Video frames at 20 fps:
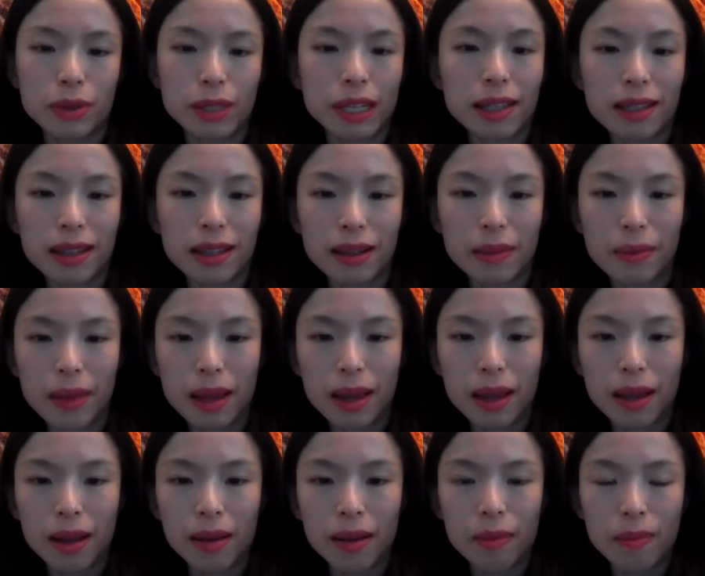data.
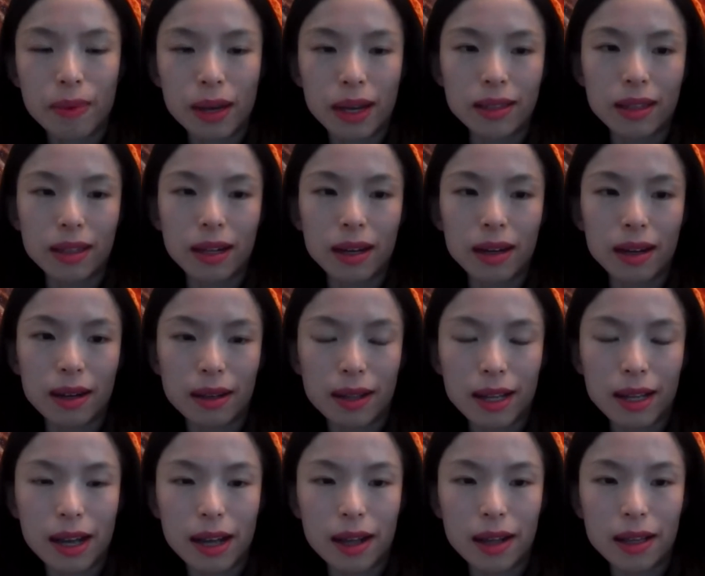But
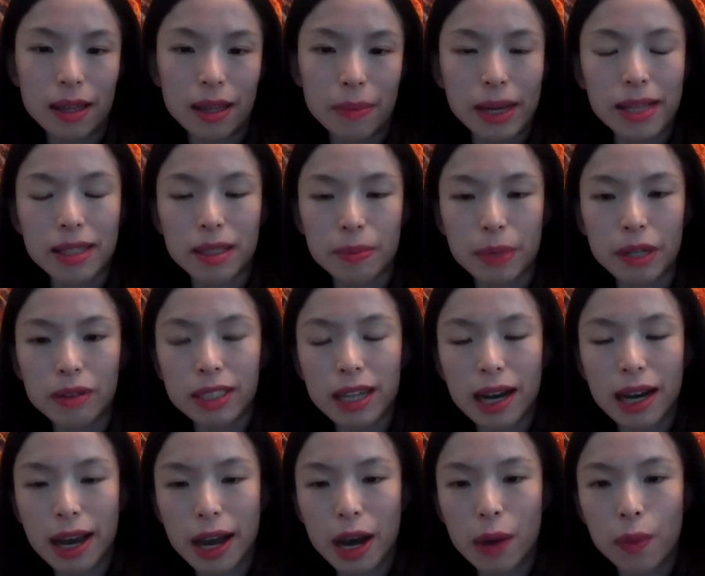in my spare
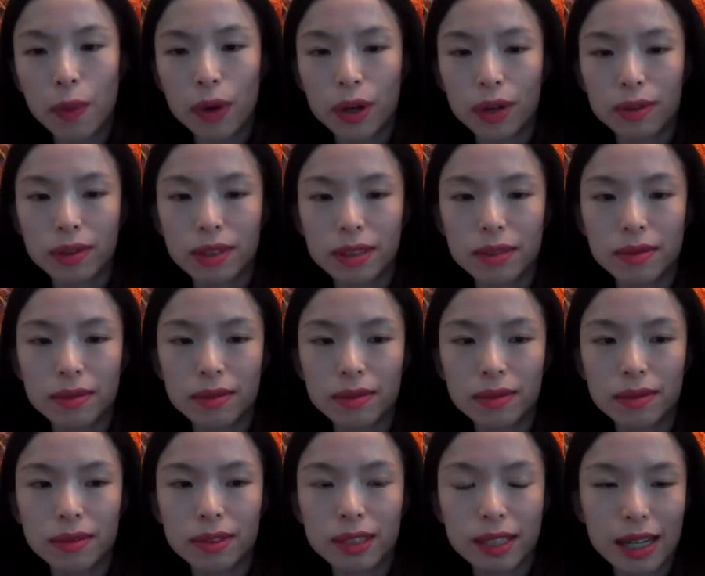time, I will
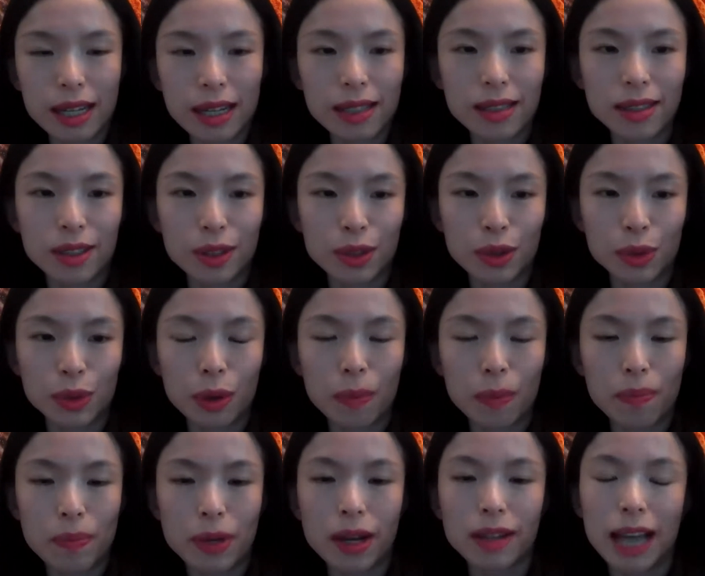just,
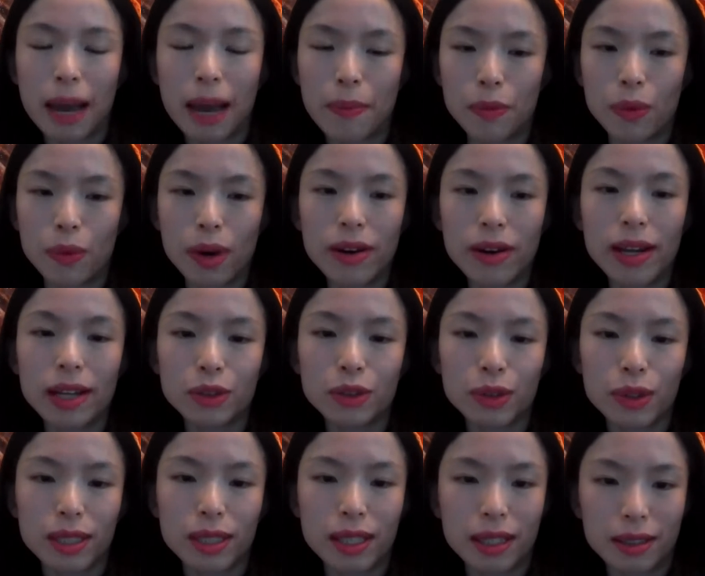because I'm very
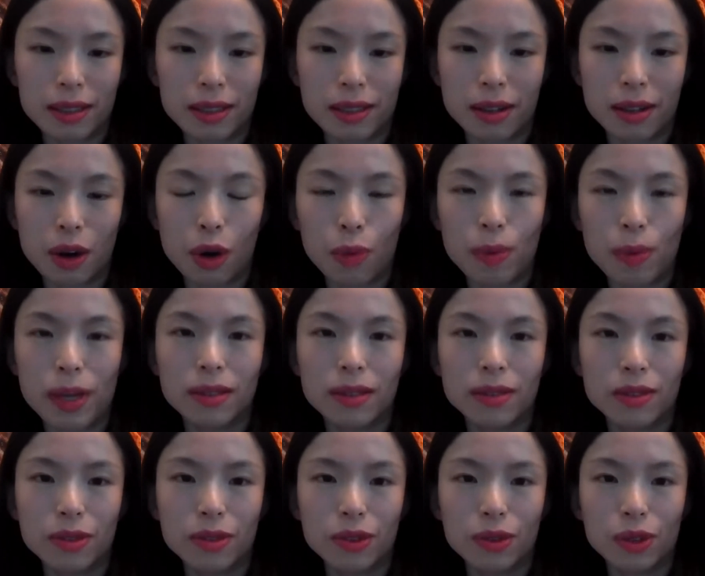interested in the
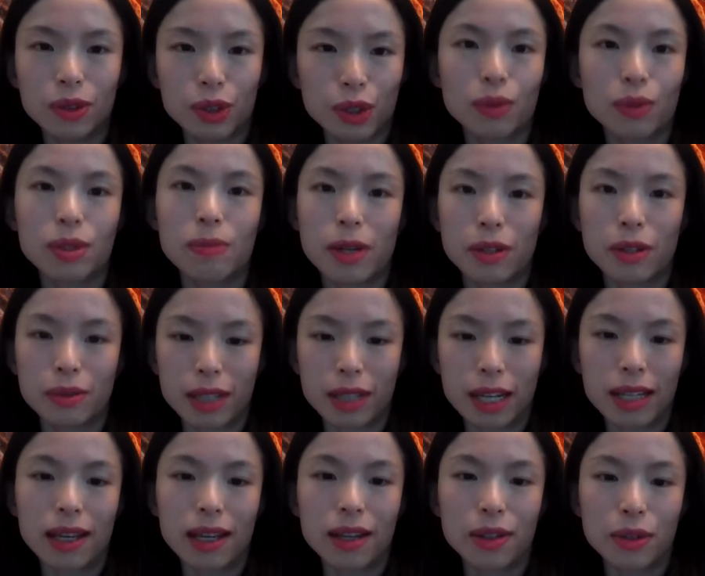open geospatial
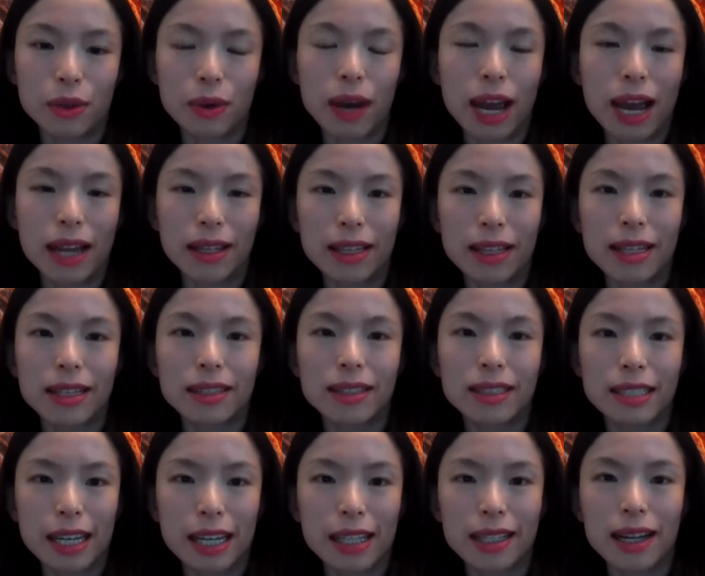data. So any
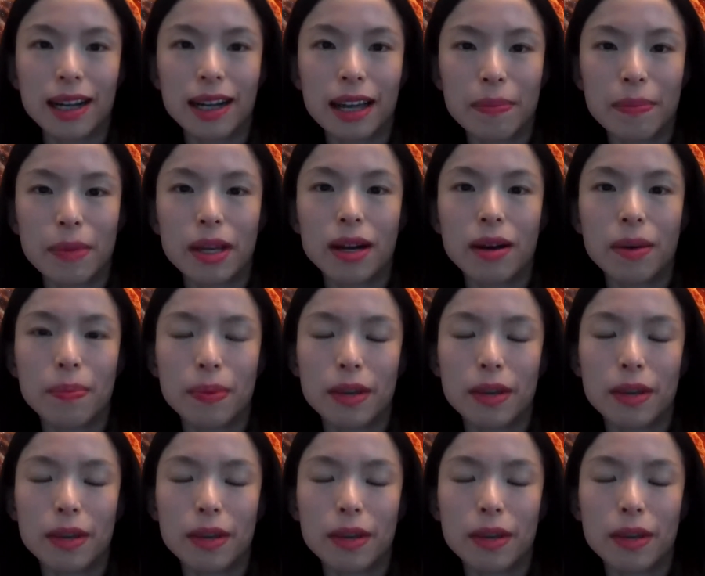data may be